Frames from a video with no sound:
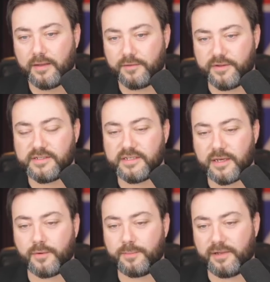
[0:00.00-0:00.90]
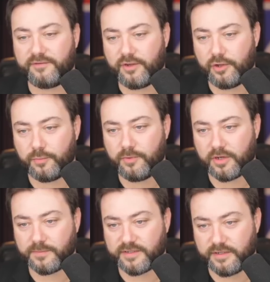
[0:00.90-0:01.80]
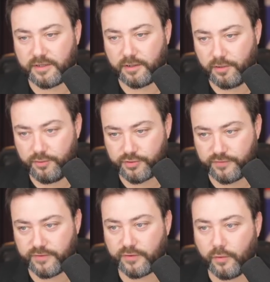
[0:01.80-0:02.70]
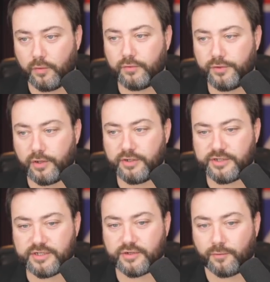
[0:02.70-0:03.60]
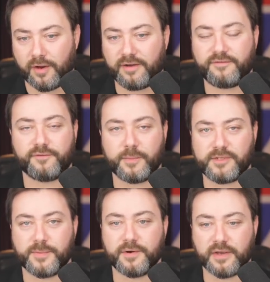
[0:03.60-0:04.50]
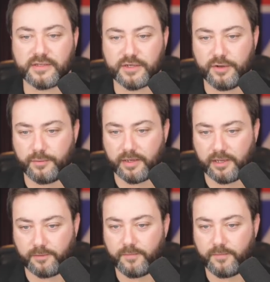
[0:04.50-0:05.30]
This is how I believe Hume comes to the conclusion that all knowledge is derived from experience only.